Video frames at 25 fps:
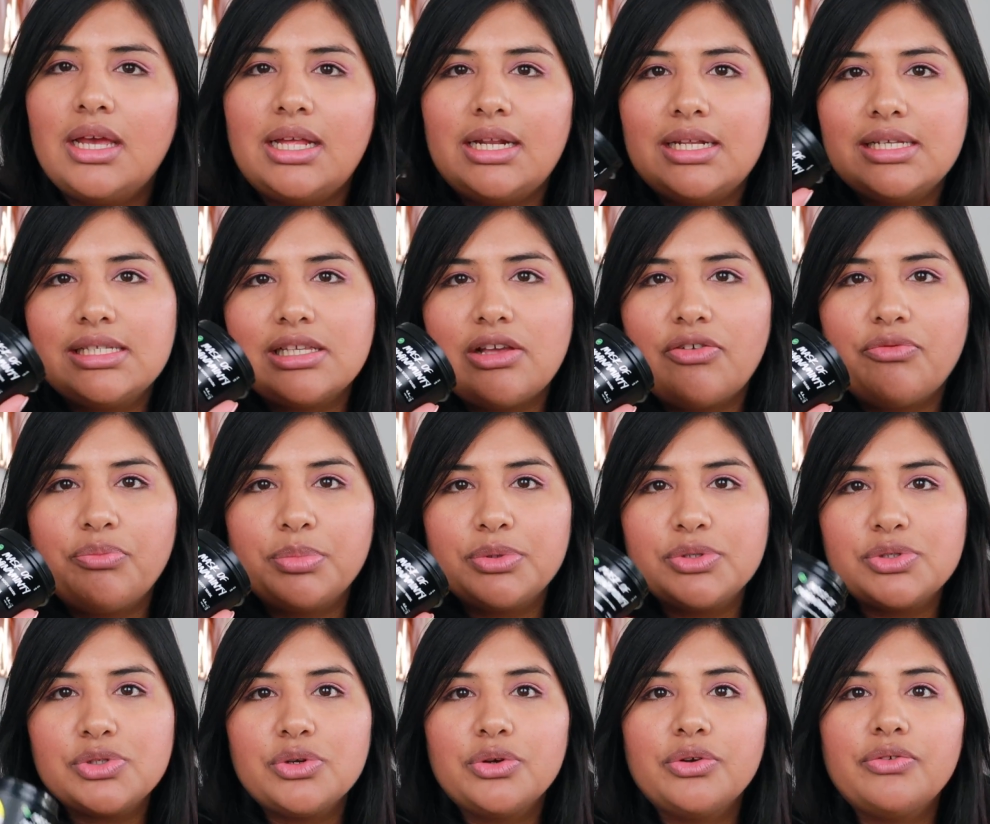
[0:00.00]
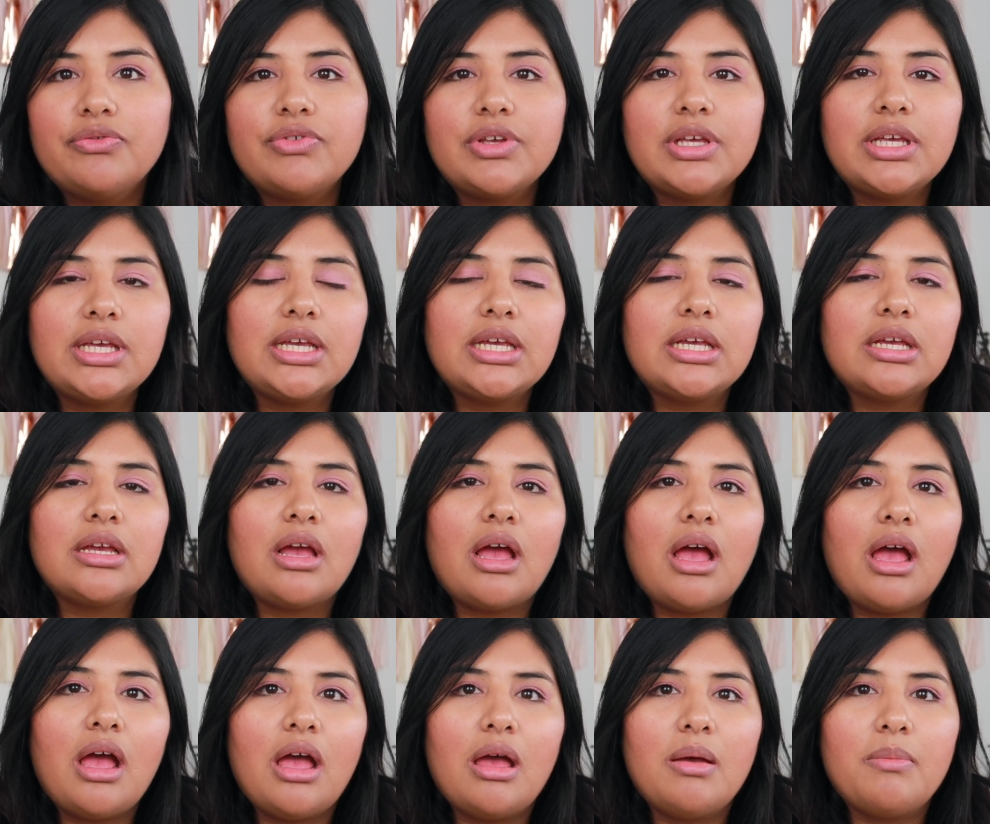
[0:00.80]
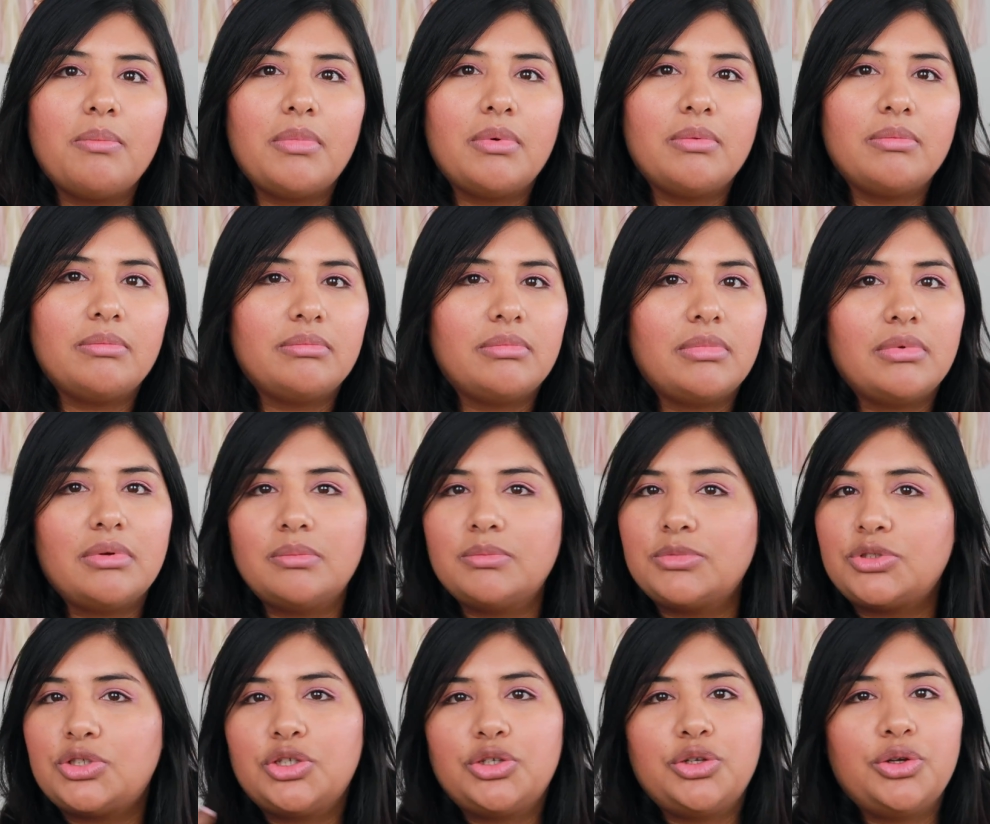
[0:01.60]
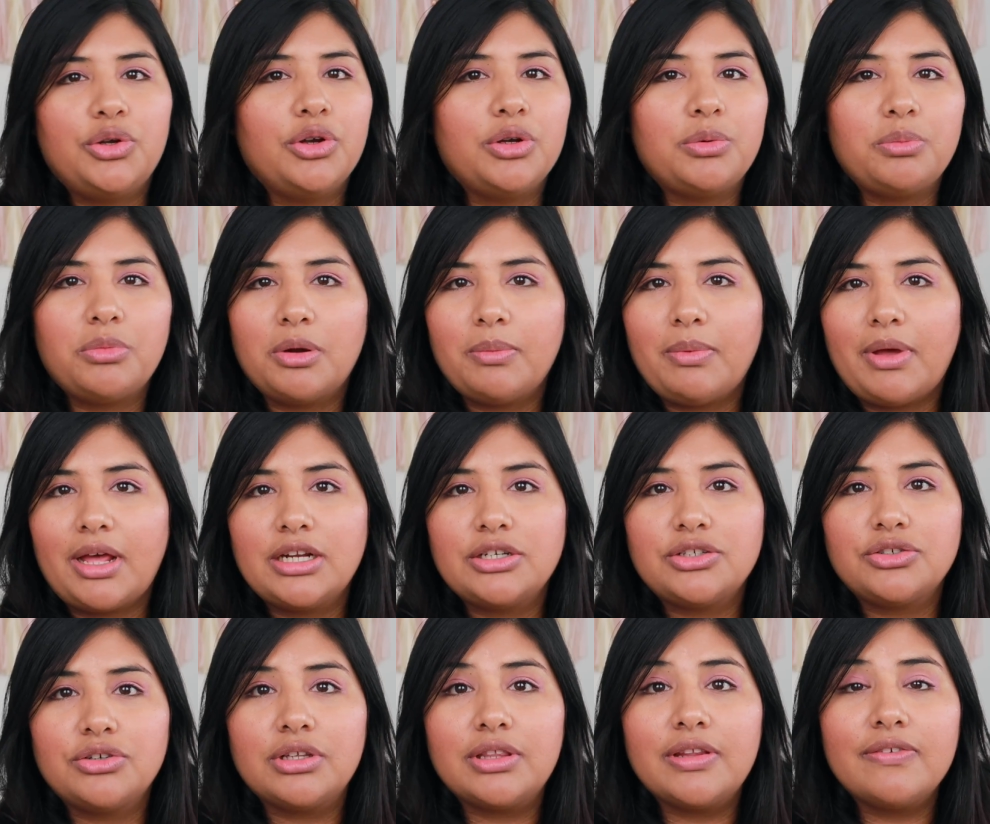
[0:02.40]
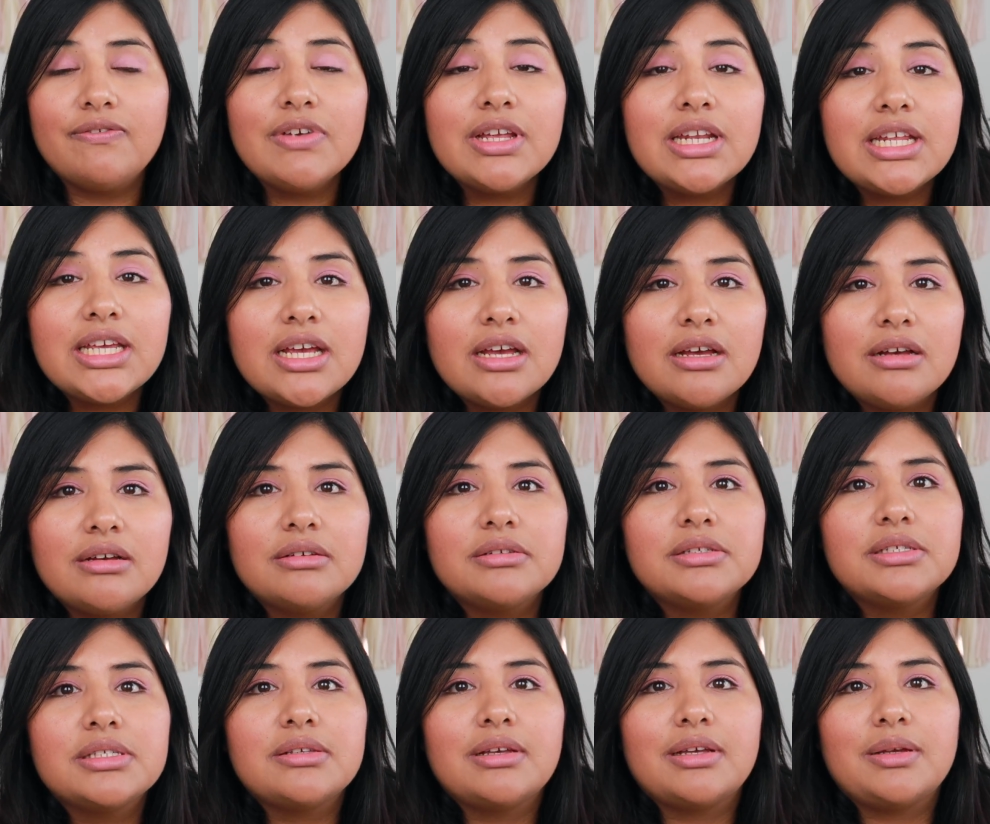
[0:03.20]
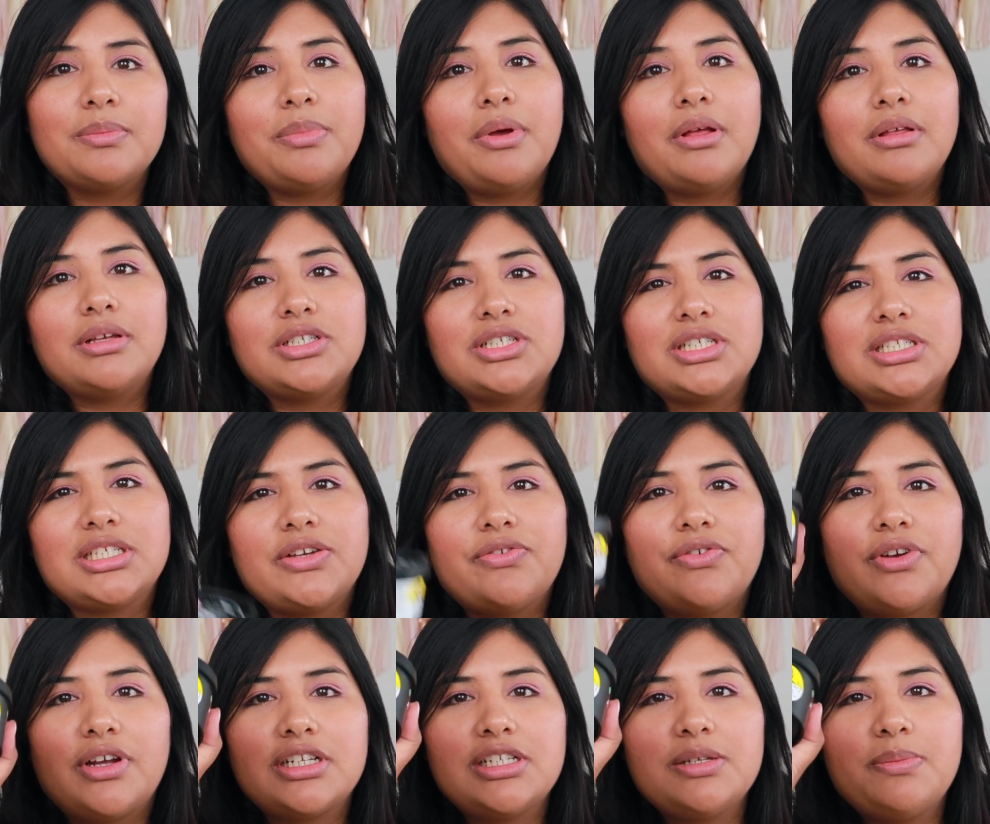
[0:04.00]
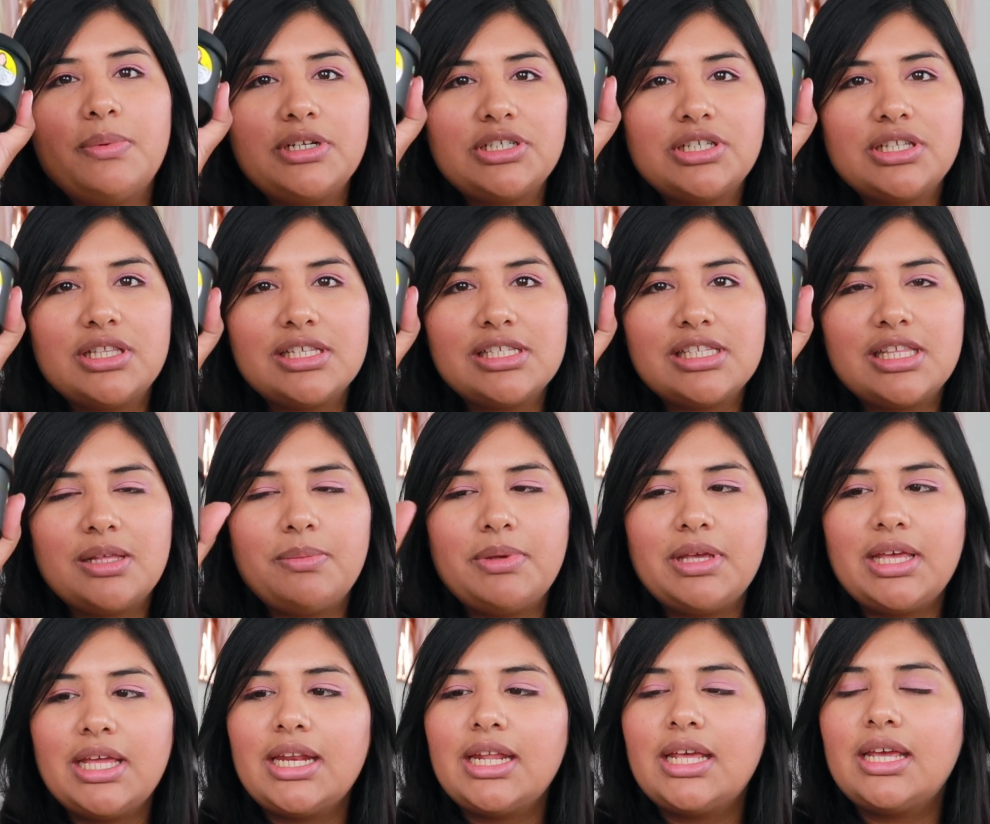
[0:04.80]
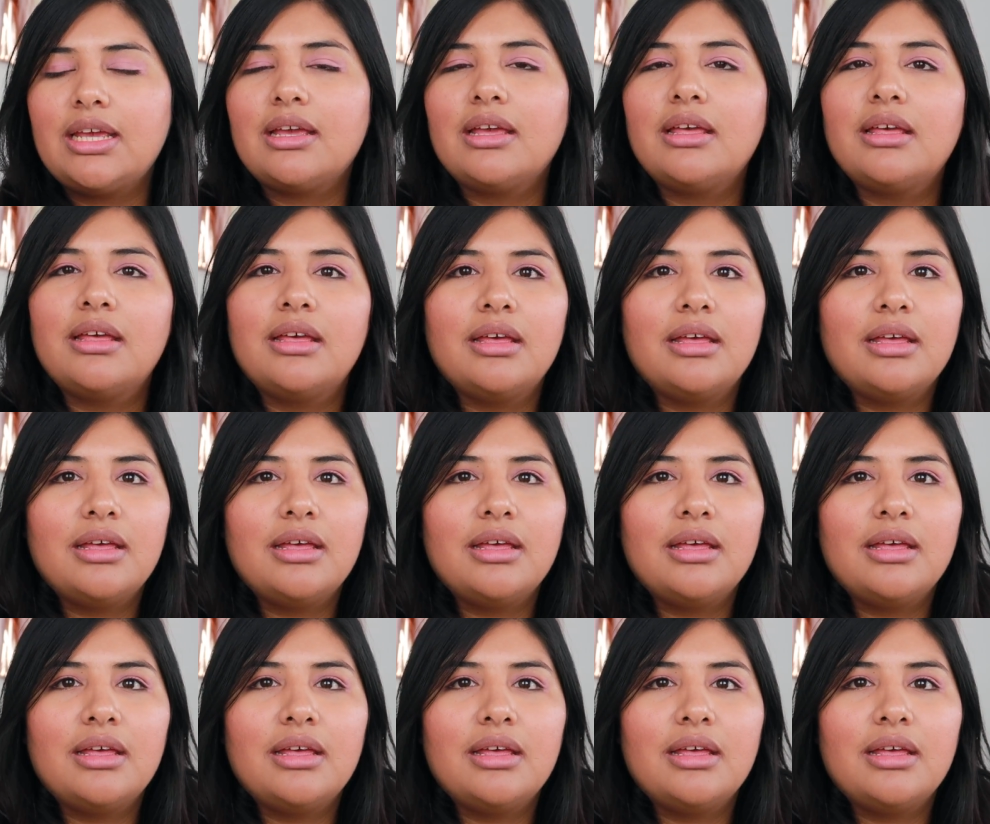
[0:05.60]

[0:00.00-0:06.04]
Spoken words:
It is self-preserving. I'm sure you heard more about it during the video, so I apologize I forgot to mention this in the beginning.